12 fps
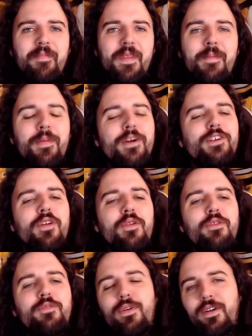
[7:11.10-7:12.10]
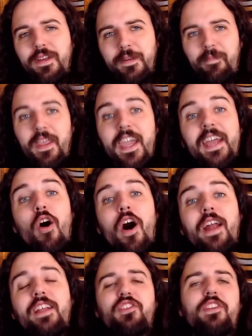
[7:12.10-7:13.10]
Bergeron was brilliant. And
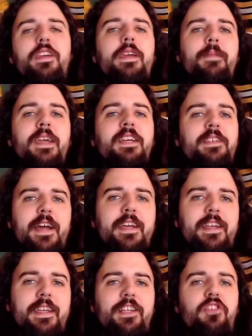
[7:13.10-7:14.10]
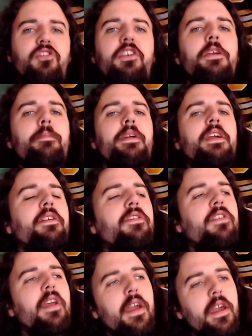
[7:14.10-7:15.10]
honestly, he's not going to get a C because